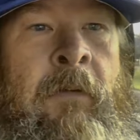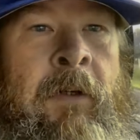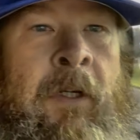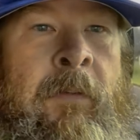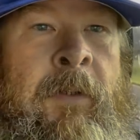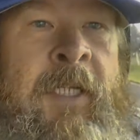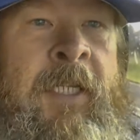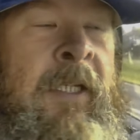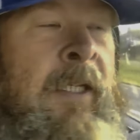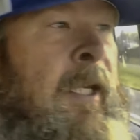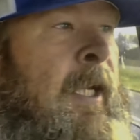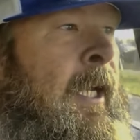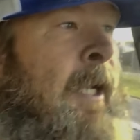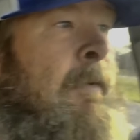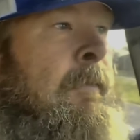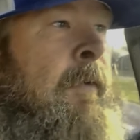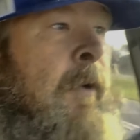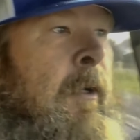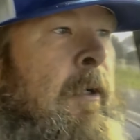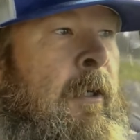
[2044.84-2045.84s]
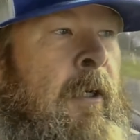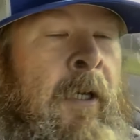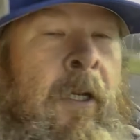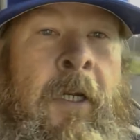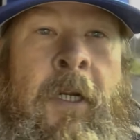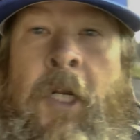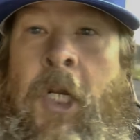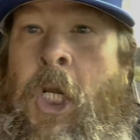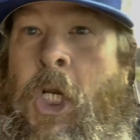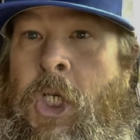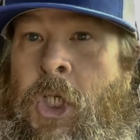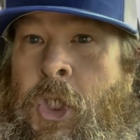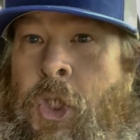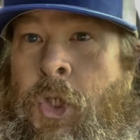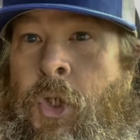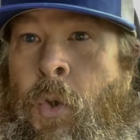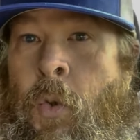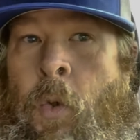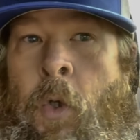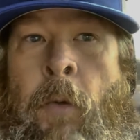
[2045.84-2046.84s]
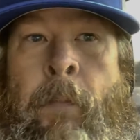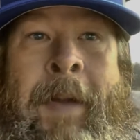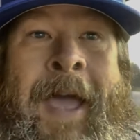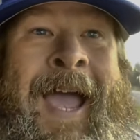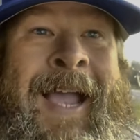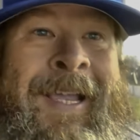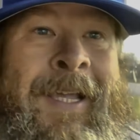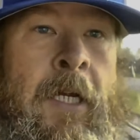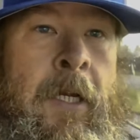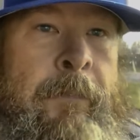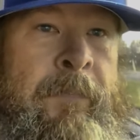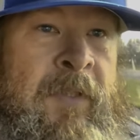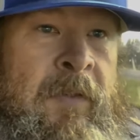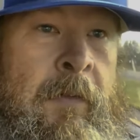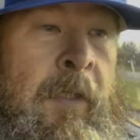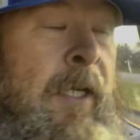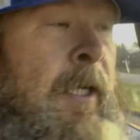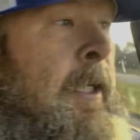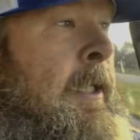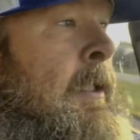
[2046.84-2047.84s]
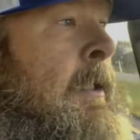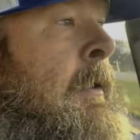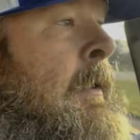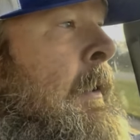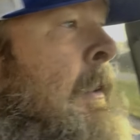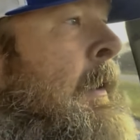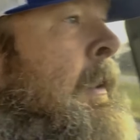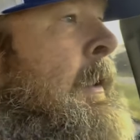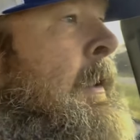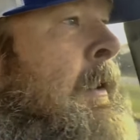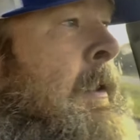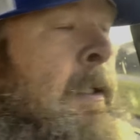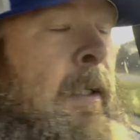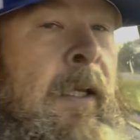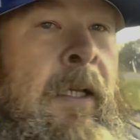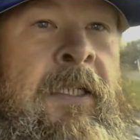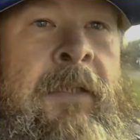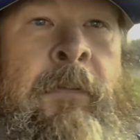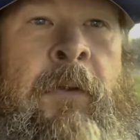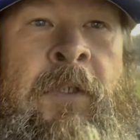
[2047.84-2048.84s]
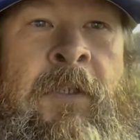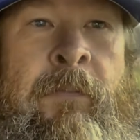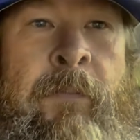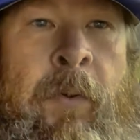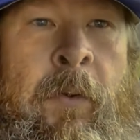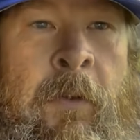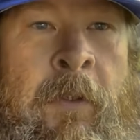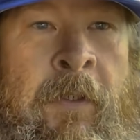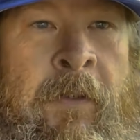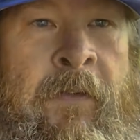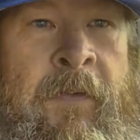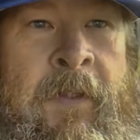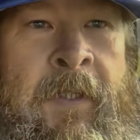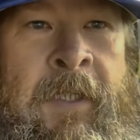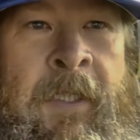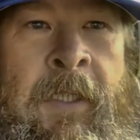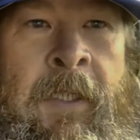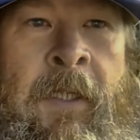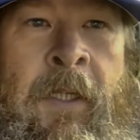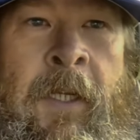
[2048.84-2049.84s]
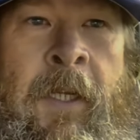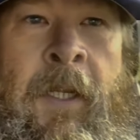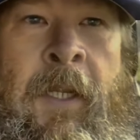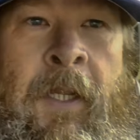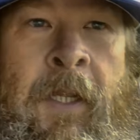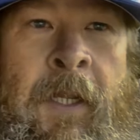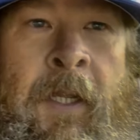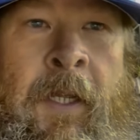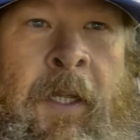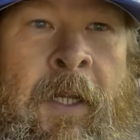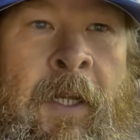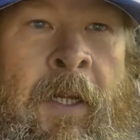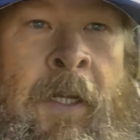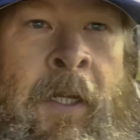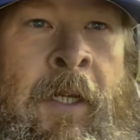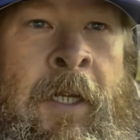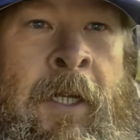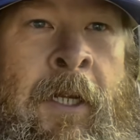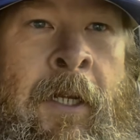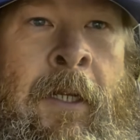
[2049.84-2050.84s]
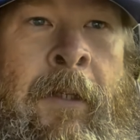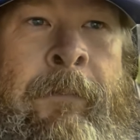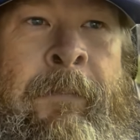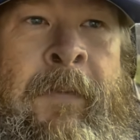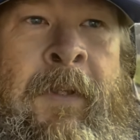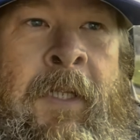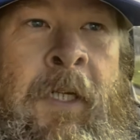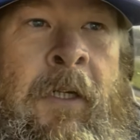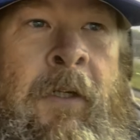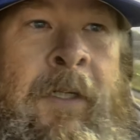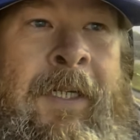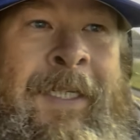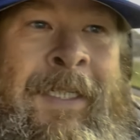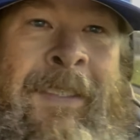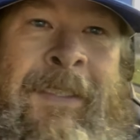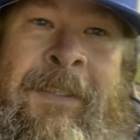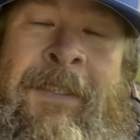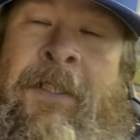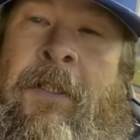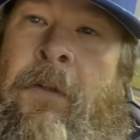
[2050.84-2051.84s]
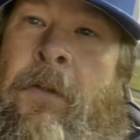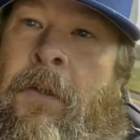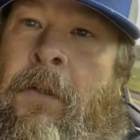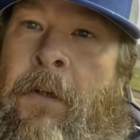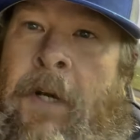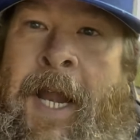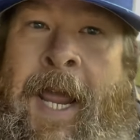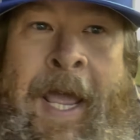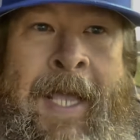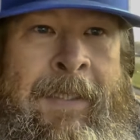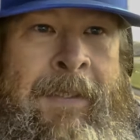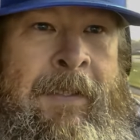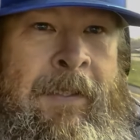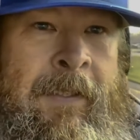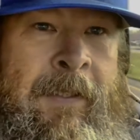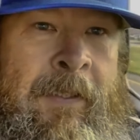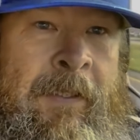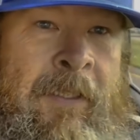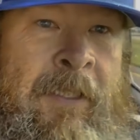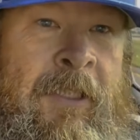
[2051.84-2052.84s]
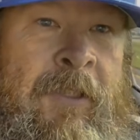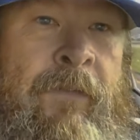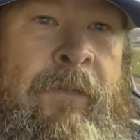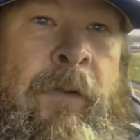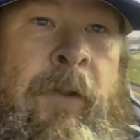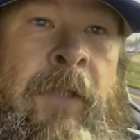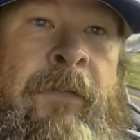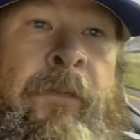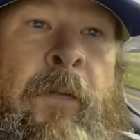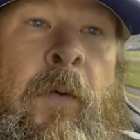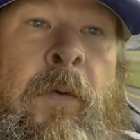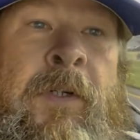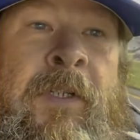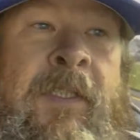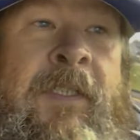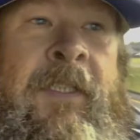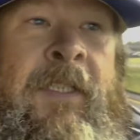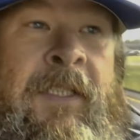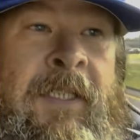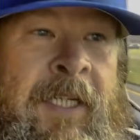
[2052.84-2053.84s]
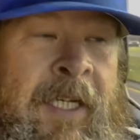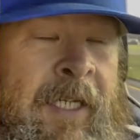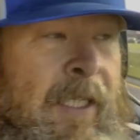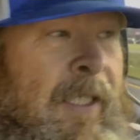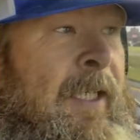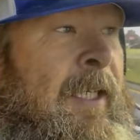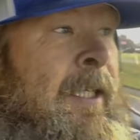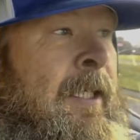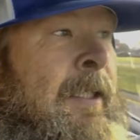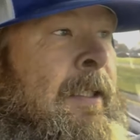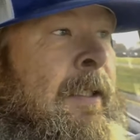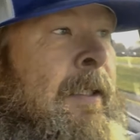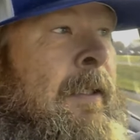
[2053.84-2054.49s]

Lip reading: way we can have our dual backups, right? That's the most important thing. There is no grass. It is fully forested yet again.